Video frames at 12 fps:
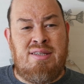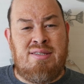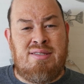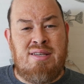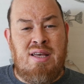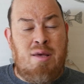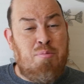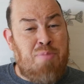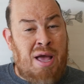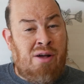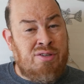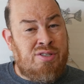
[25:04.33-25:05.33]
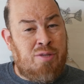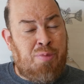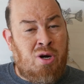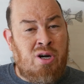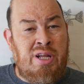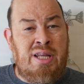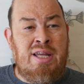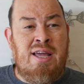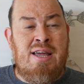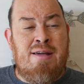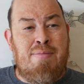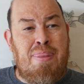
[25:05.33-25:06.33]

is balanced to the party?